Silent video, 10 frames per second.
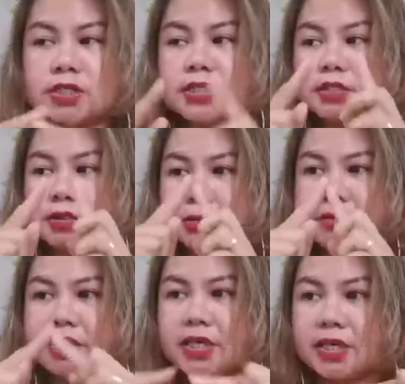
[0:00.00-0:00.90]
It could
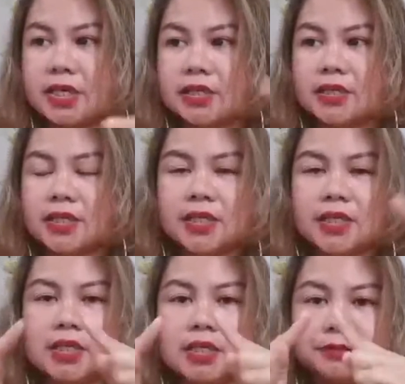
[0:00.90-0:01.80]
be a
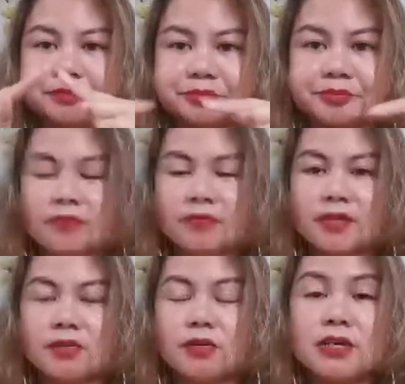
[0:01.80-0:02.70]

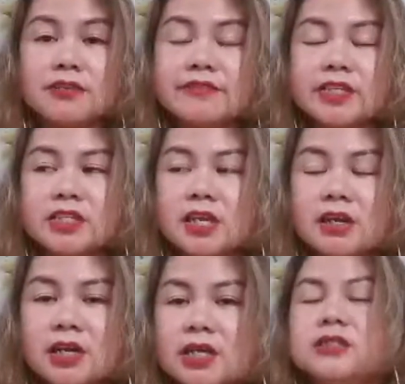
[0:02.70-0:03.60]

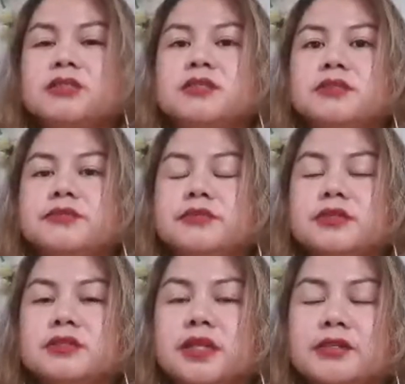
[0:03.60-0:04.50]
curvilinear
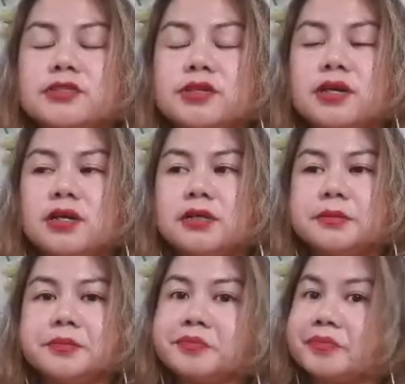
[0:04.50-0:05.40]
text
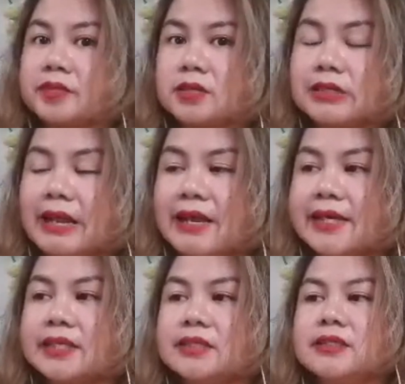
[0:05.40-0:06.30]

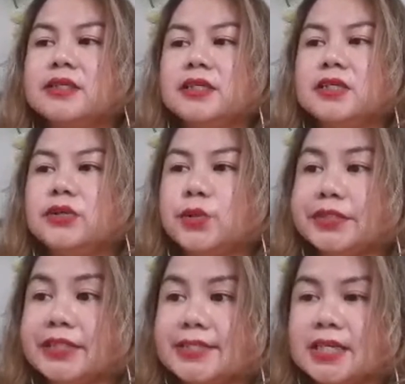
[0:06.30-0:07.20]
line or
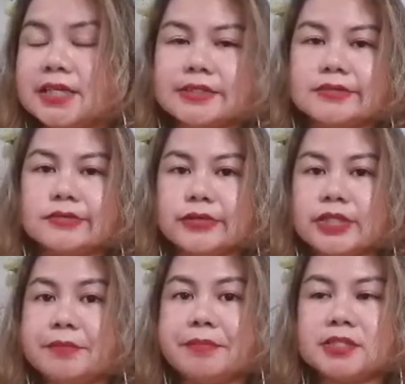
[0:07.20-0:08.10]
design. So it
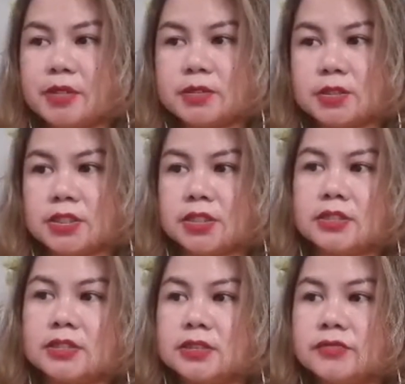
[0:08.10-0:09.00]
depends upon
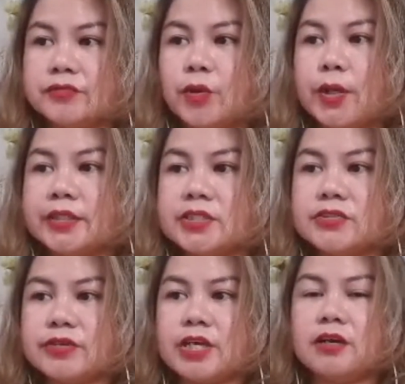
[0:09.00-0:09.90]
the
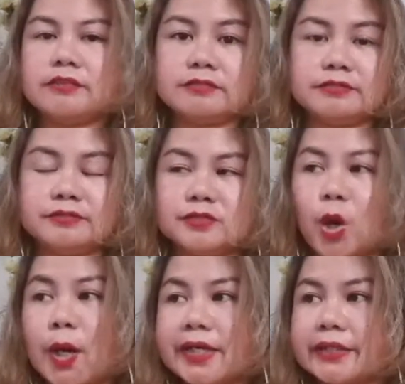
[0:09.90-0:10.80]
artistry of
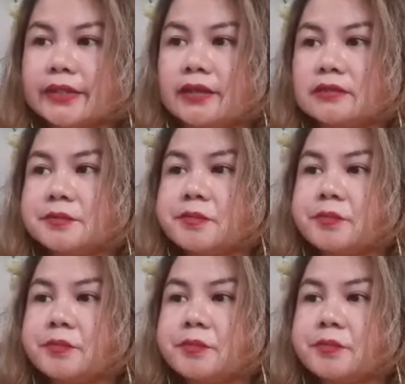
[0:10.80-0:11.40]
the architect.